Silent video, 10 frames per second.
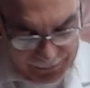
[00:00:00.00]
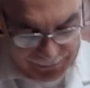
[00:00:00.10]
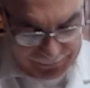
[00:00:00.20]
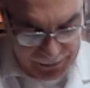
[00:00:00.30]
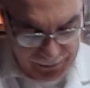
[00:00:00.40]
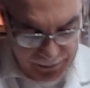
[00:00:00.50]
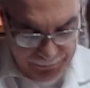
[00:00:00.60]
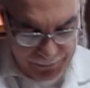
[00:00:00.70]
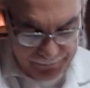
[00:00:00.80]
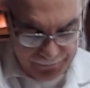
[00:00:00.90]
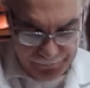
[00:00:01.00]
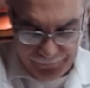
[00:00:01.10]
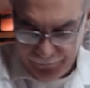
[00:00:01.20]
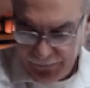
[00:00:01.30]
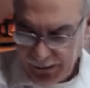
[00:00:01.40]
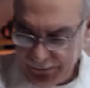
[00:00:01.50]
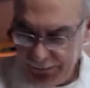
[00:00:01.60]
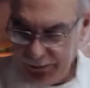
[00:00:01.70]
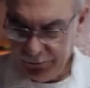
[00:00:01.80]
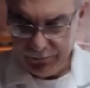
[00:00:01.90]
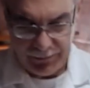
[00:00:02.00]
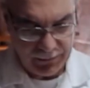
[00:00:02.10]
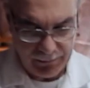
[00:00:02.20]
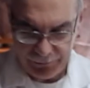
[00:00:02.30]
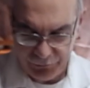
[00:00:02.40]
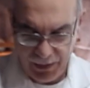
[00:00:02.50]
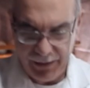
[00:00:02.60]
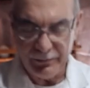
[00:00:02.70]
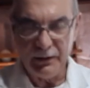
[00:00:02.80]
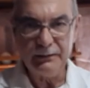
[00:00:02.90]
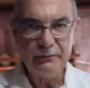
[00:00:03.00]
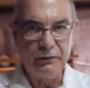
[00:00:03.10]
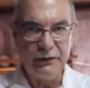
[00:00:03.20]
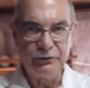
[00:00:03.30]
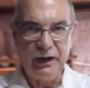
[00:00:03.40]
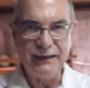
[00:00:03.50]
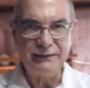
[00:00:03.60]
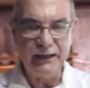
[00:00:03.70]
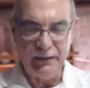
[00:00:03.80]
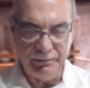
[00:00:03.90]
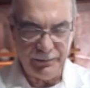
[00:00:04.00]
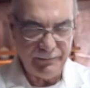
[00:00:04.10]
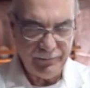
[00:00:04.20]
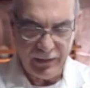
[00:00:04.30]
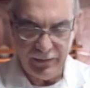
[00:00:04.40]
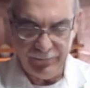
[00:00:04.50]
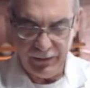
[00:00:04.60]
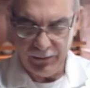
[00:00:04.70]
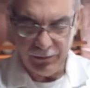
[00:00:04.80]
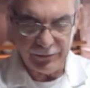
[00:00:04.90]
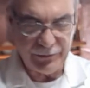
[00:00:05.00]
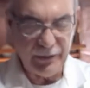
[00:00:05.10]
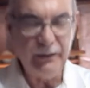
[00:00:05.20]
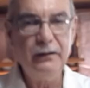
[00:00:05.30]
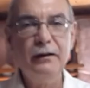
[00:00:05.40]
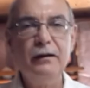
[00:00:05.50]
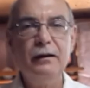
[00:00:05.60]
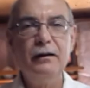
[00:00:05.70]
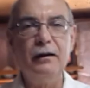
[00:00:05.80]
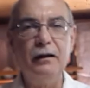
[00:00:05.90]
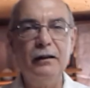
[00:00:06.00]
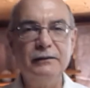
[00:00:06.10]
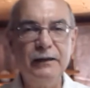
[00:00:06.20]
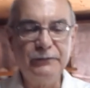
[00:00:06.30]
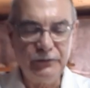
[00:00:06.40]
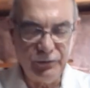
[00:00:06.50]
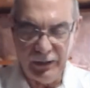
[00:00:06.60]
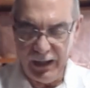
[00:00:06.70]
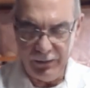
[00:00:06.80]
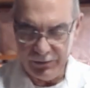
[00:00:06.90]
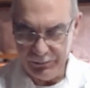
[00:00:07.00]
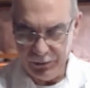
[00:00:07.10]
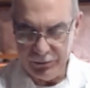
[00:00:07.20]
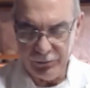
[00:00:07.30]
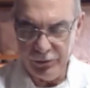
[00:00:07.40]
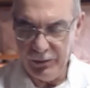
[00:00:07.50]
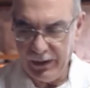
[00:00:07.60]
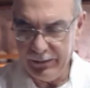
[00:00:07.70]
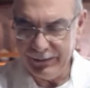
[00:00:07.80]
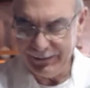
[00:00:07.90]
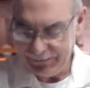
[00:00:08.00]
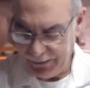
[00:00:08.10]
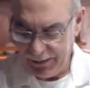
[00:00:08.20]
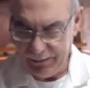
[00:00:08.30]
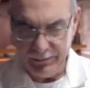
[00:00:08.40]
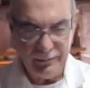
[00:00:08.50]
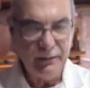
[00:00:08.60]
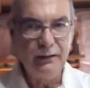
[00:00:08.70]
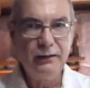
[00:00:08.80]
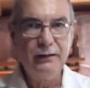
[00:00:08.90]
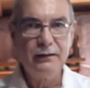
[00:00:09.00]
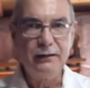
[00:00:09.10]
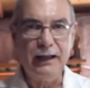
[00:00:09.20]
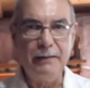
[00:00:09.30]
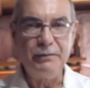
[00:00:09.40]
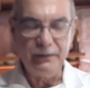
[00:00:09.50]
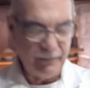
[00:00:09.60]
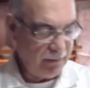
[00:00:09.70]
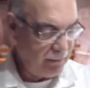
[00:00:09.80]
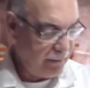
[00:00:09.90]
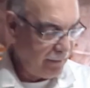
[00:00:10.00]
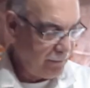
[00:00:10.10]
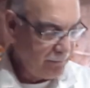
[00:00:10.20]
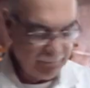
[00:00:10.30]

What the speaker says: is set up. I did a dry setup. Everything looks good. All that's left to do now is put glue on this and clamp everything together